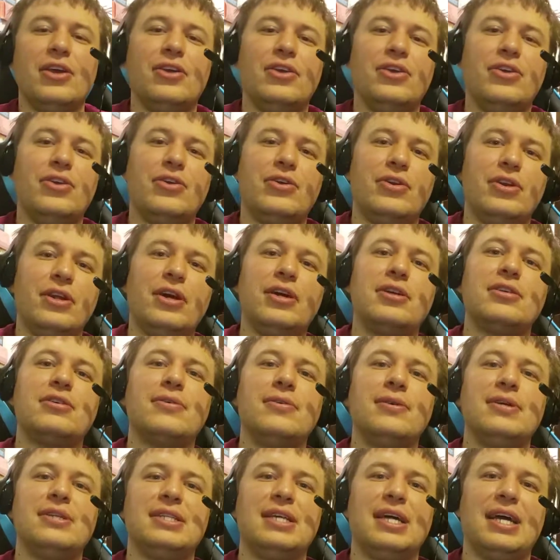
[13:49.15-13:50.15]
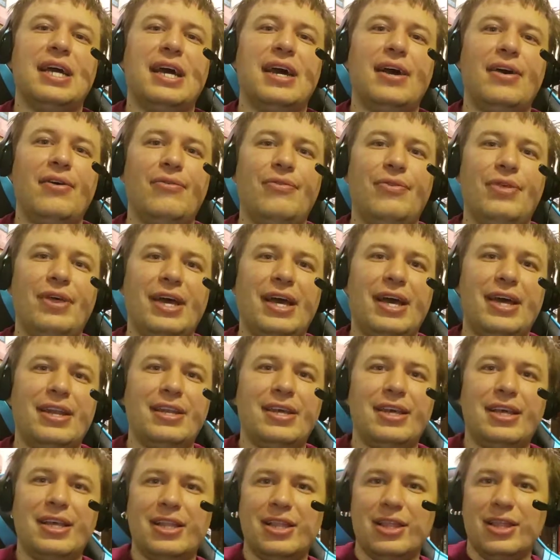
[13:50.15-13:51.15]
you're not going to have that
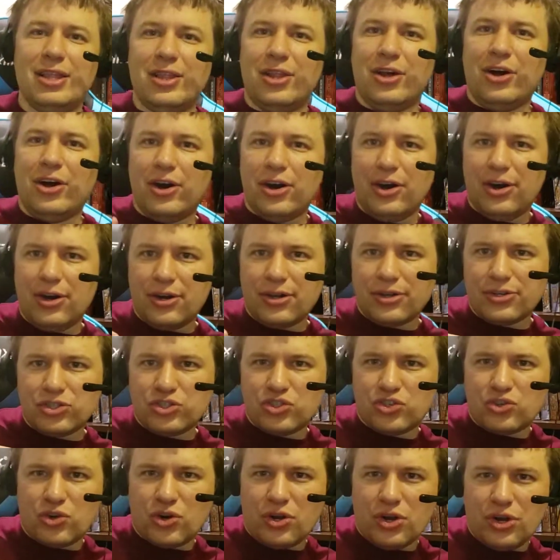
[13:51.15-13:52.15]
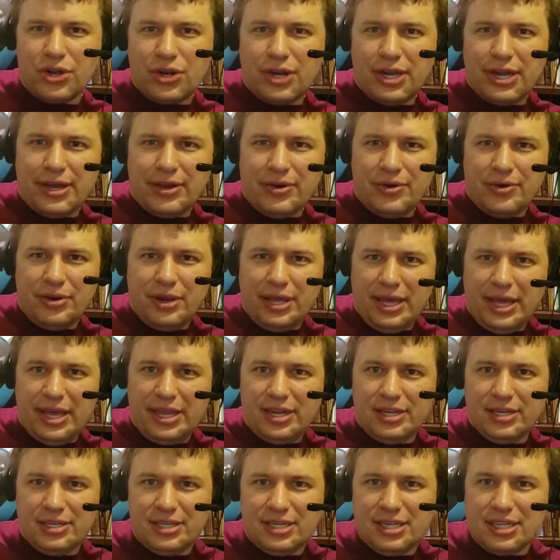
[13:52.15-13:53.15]
long, drawn-out
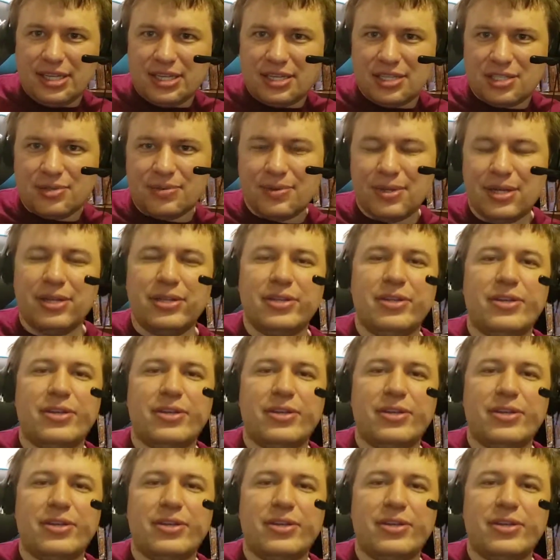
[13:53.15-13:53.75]
ending as well.